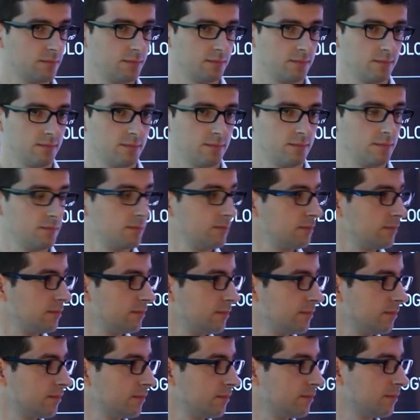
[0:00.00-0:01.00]

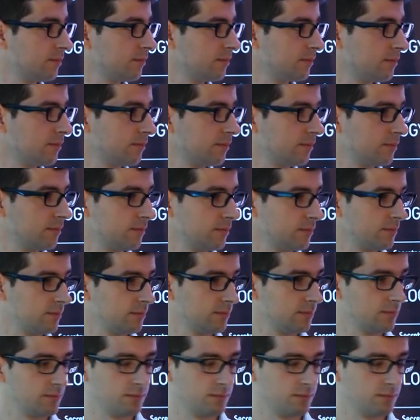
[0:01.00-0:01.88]
(silence)